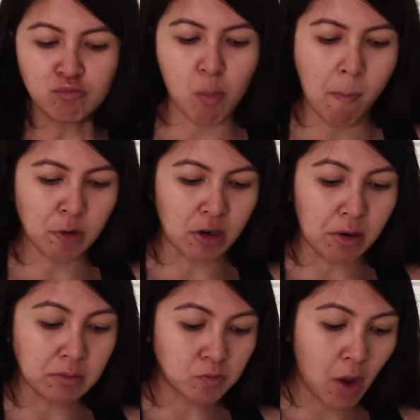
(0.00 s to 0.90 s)

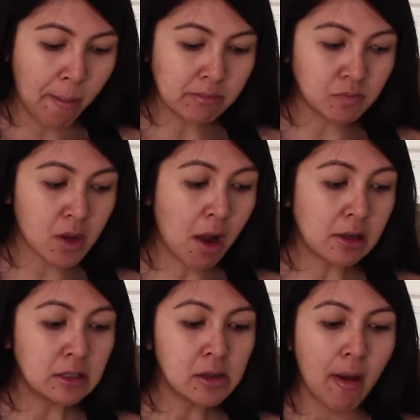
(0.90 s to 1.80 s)
Whatever.
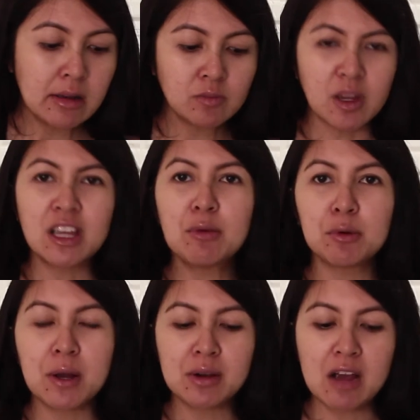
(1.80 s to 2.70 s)
I think I
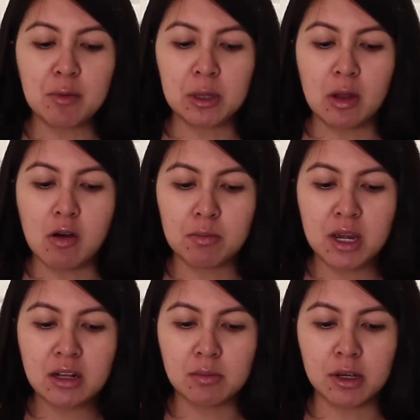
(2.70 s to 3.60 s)
would rather have it with long
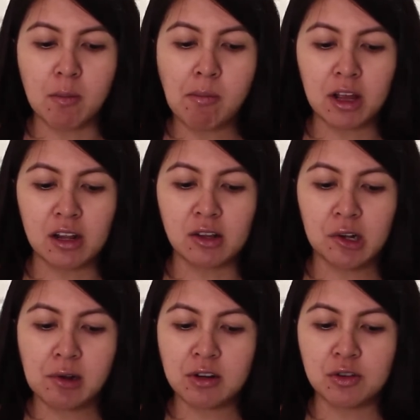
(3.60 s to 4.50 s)
beans, but like I
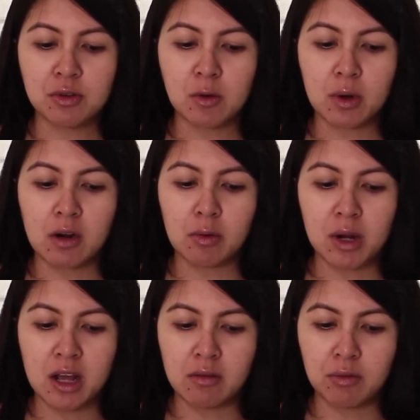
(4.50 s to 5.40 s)
said, I was just using whatever
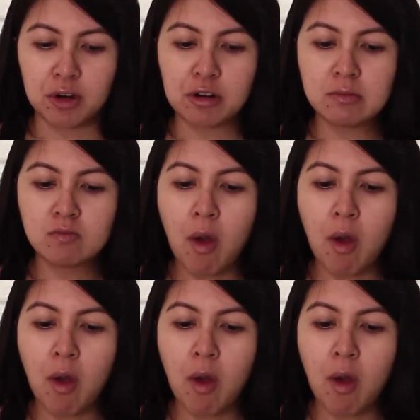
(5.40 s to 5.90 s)
we had in the fridge.